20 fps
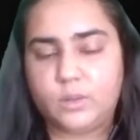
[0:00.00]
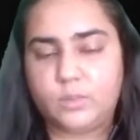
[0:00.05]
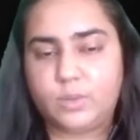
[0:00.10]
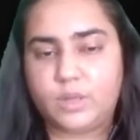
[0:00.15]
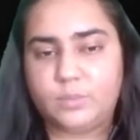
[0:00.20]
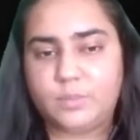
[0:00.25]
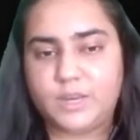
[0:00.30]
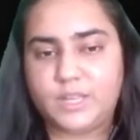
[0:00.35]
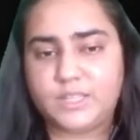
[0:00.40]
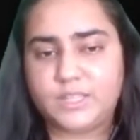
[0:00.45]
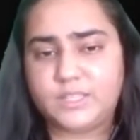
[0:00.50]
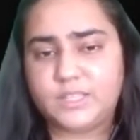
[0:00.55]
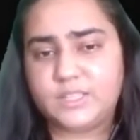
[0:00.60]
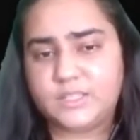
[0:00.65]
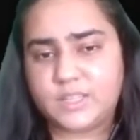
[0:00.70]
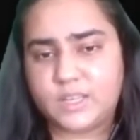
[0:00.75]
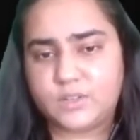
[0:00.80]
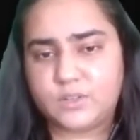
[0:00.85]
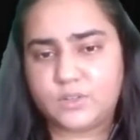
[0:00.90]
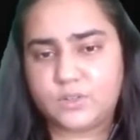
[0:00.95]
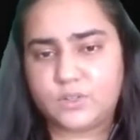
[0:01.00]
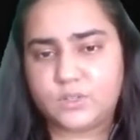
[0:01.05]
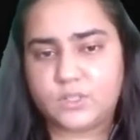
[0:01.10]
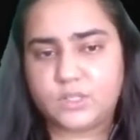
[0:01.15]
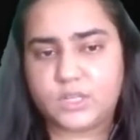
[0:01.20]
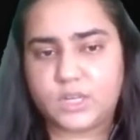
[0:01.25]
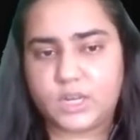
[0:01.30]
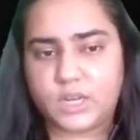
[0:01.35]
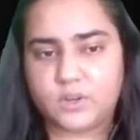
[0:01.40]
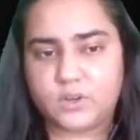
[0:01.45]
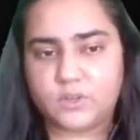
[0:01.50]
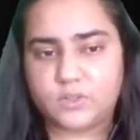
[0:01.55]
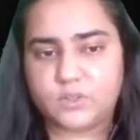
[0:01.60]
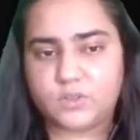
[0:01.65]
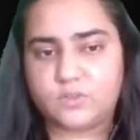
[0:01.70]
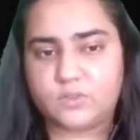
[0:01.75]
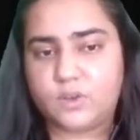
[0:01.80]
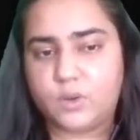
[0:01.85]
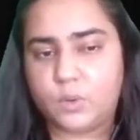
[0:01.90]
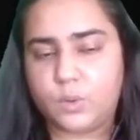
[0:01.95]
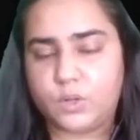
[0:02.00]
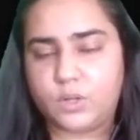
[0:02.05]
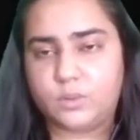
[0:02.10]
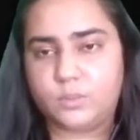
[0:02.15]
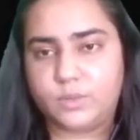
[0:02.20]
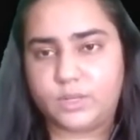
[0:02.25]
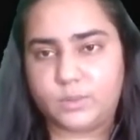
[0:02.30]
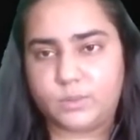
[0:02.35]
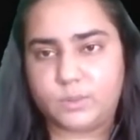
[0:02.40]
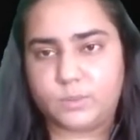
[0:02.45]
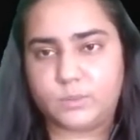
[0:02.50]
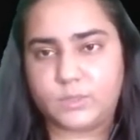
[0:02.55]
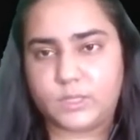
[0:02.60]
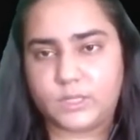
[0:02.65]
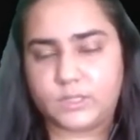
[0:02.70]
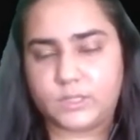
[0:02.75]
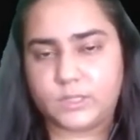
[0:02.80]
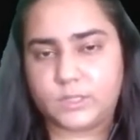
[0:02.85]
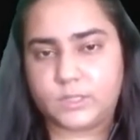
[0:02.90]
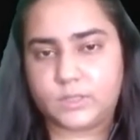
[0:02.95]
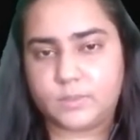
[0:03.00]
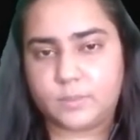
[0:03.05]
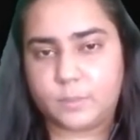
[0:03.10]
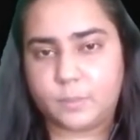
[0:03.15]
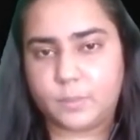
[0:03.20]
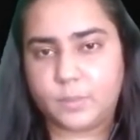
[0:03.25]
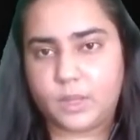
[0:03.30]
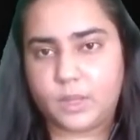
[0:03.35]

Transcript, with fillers: by placing centers in areas of local minimum density.